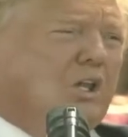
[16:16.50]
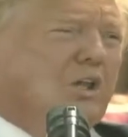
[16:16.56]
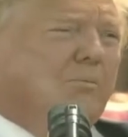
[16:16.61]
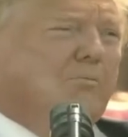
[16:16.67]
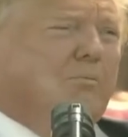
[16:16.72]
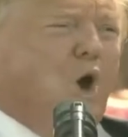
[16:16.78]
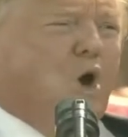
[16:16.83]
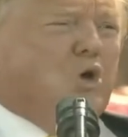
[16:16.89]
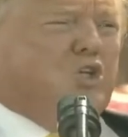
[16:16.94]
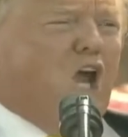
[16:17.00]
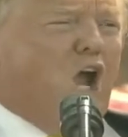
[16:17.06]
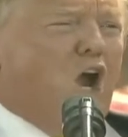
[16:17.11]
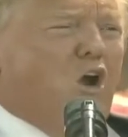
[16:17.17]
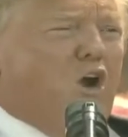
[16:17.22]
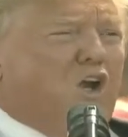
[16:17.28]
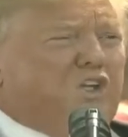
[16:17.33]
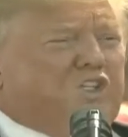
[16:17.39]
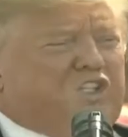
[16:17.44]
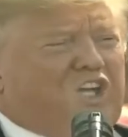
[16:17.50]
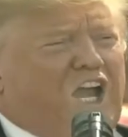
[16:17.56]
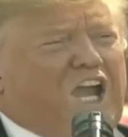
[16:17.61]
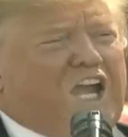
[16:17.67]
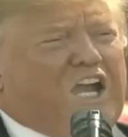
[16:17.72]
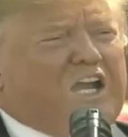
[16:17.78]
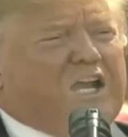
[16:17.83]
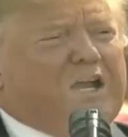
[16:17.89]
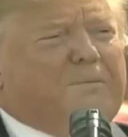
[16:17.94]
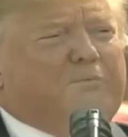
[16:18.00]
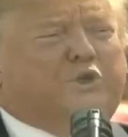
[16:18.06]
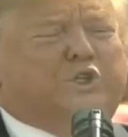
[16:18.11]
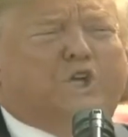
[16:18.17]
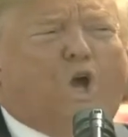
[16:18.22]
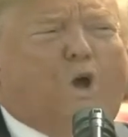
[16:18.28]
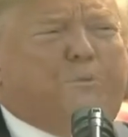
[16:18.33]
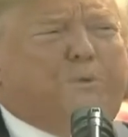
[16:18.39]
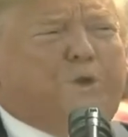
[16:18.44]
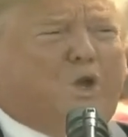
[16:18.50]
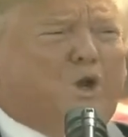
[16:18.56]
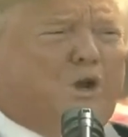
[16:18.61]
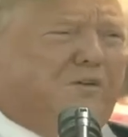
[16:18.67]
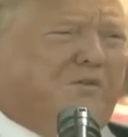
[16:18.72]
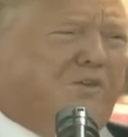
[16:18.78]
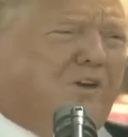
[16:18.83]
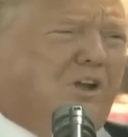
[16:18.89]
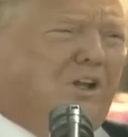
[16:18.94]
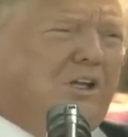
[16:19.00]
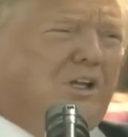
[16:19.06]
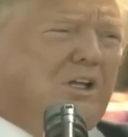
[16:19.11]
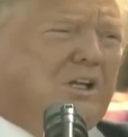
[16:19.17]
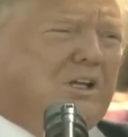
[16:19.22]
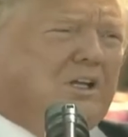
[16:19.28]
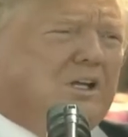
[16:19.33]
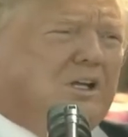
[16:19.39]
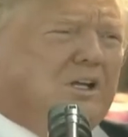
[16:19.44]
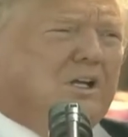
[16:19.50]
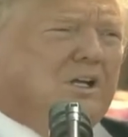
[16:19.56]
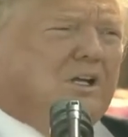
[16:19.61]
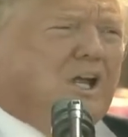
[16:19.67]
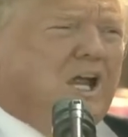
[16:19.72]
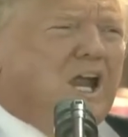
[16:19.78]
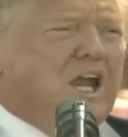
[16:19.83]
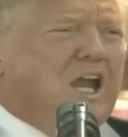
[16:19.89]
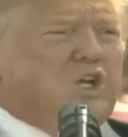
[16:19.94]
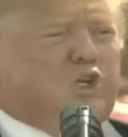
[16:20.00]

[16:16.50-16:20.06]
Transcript: Motera Stadium, so beautiful, and